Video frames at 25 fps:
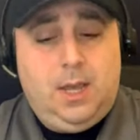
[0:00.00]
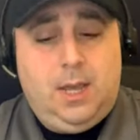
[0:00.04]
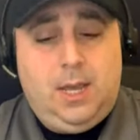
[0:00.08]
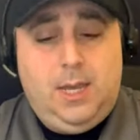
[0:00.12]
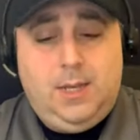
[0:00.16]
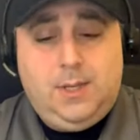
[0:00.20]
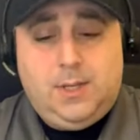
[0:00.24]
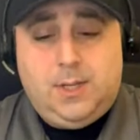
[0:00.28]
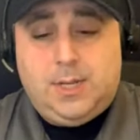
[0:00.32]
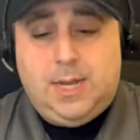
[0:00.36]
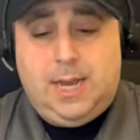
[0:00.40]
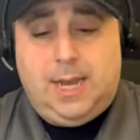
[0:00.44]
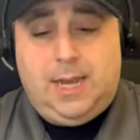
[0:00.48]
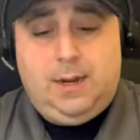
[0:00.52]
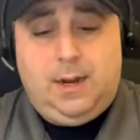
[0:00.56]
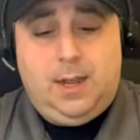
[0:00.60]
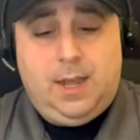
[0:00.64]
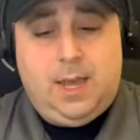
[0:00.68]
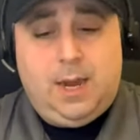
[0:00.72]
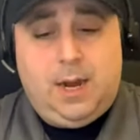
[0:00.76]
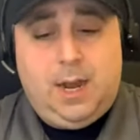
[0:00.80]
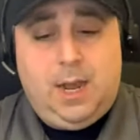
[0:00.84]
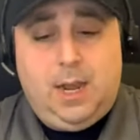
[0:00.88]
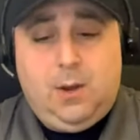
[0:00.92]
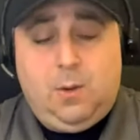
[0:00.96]
he said,
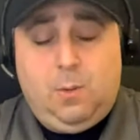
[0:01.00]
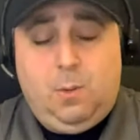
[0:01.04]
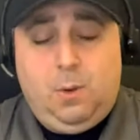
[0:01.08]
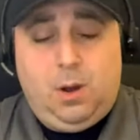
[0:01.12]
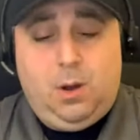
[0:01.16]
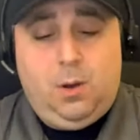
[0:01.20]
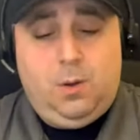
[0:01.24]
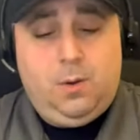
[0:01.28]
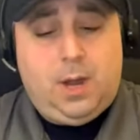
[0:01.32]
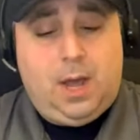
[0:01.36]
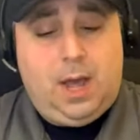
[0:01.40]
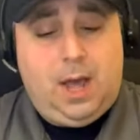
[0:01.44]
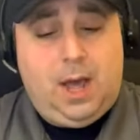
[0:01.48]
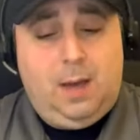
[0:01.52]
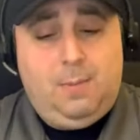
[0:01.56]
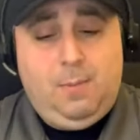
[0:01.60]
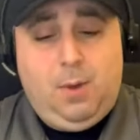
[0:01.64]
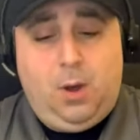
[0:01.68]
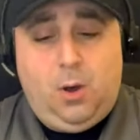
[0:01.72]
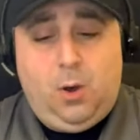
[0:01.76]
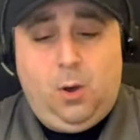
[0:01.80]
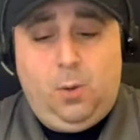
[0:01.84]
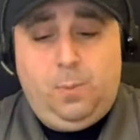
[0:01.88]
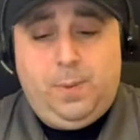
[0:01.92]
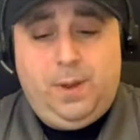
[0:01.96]
and I quote,
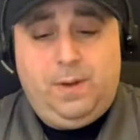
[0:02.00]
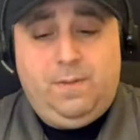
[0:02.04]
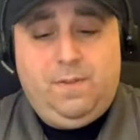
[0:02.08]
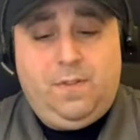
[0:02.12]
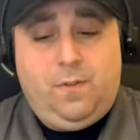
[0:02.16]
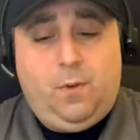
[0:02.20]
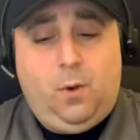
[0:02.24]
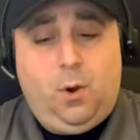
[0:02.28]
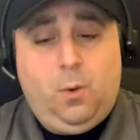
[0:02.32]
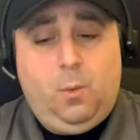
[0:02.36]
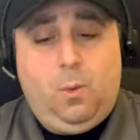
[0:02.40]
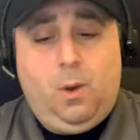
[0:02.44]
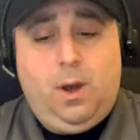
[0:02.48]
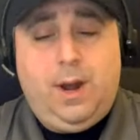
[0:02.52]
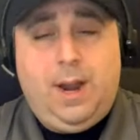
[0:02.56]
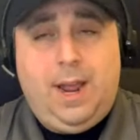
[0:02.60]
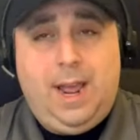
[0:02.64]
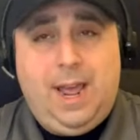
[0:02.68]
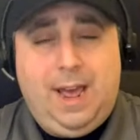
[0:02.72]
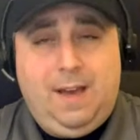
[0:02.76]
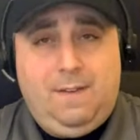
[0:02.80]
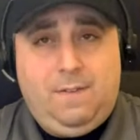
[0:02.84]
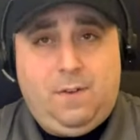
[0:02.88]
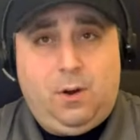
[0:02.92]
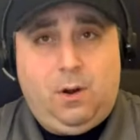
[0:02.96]
"I'm open for
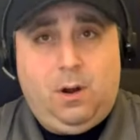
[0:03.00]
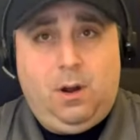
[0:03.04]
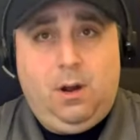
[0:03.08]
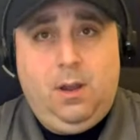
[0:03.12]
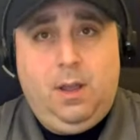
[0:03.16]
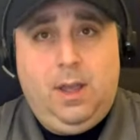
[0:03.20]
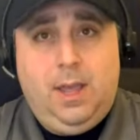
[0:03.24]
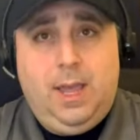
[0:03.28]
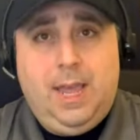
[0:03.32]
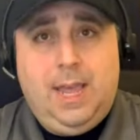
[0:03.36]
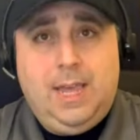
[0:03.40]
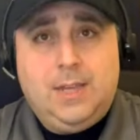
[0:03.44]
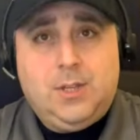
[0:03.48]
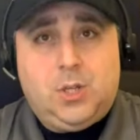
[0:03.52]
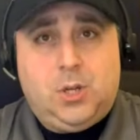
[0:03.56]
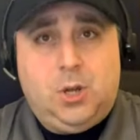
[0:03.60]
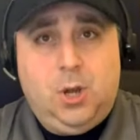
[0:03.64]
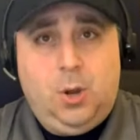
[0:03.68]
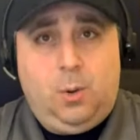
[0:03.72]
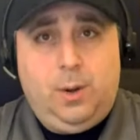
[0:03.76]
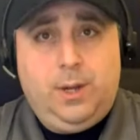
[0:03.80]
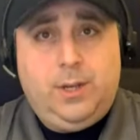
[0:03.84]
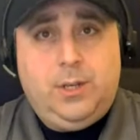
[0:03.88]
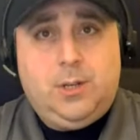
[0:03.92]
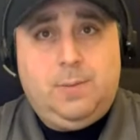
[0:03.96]
whatever is
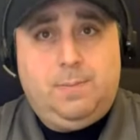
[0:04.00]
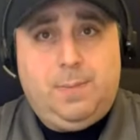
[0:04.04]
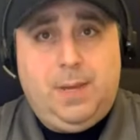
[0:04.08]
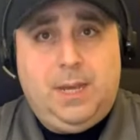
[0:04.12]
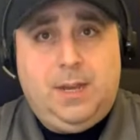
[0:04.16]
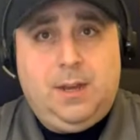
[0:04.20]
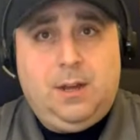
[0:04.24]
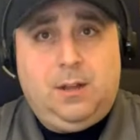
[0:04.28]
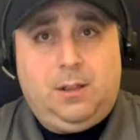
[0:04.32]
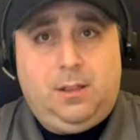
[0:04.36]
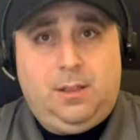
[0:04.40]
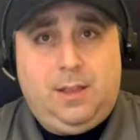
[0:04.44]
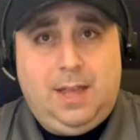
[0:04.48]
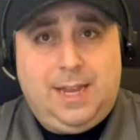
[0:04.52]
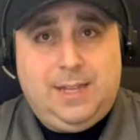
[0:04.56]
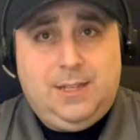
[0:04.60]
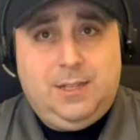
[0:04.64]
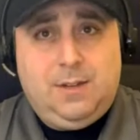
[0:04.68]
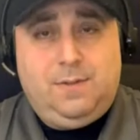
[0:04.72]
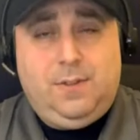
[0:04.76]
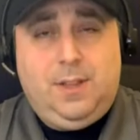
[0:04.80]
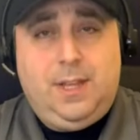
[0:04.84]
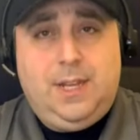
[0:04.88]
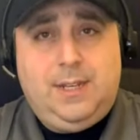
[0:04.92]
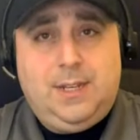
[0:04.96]
going to be
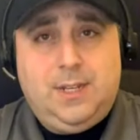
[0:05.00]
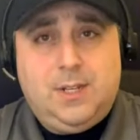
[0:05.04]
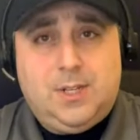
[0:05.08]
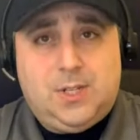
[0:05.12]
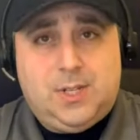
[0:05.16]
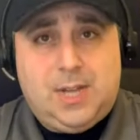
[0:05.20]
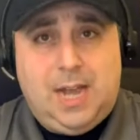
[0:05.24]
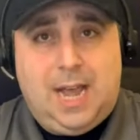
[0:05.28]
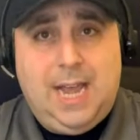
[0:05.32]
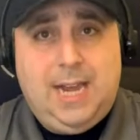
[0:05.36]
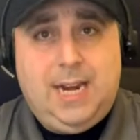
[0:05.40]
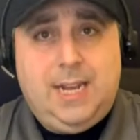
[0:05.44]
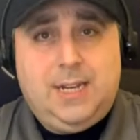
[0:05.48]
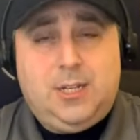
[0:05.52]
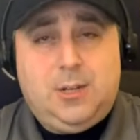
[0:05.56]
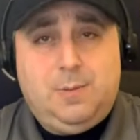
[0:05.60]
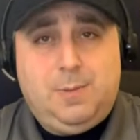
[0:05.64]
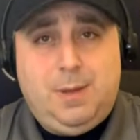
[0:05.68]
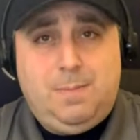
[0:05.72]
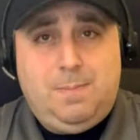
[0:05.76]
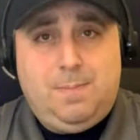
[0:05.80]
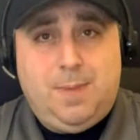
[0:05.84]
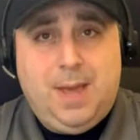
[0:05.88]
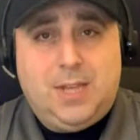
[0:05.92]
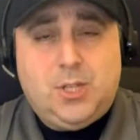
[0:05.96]
collectively decided to
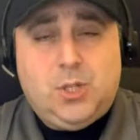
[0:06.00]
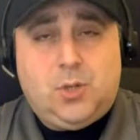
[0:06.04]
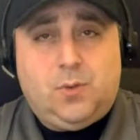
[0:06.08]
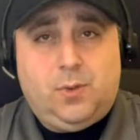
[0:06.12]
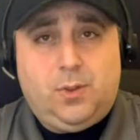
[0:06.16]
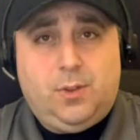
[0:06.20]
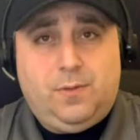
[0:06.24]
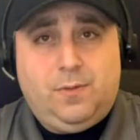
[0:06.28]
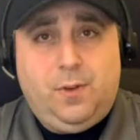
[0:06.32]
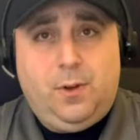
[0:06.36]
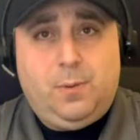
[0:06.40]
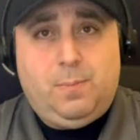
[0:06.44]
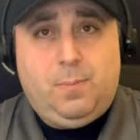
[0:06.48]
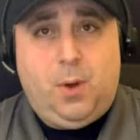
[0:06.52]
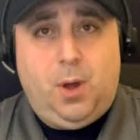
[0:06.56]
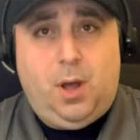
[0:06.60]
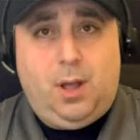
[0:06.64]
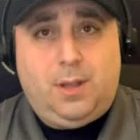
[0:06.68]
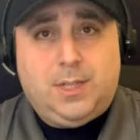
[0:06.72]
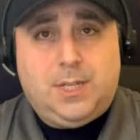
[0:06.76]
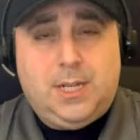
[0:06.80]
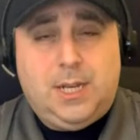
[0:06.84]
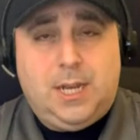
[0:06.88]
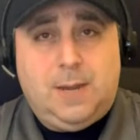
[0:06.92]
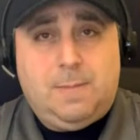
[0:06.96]
be best for the
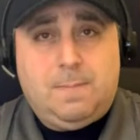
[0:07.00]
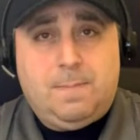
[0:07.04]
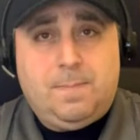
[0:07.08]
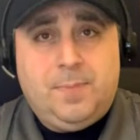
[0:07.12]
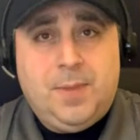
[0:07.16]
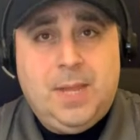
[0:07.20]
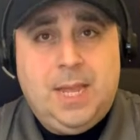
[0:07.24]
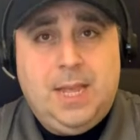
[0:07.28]
football team."